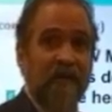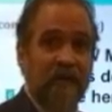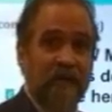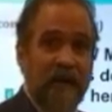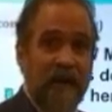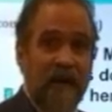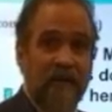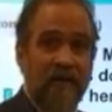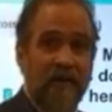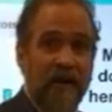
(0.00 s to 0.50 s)
if you
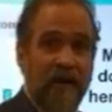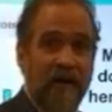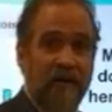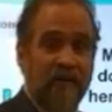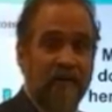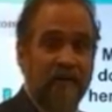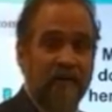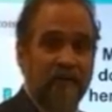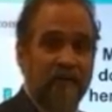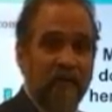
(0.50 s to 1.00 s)
count it
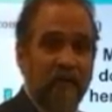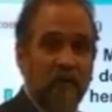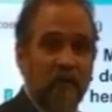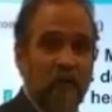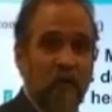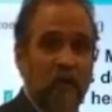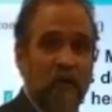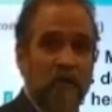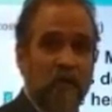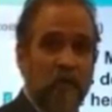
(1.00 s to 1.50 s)
out,
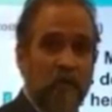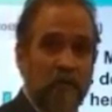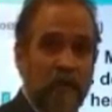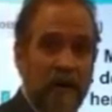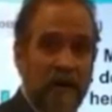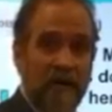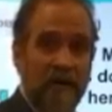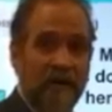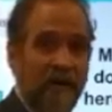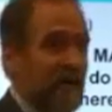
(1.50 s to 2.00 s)
what's
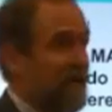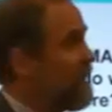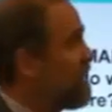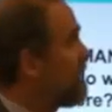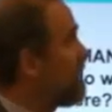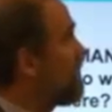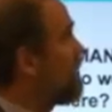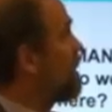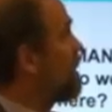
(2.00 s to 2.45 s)
remaining?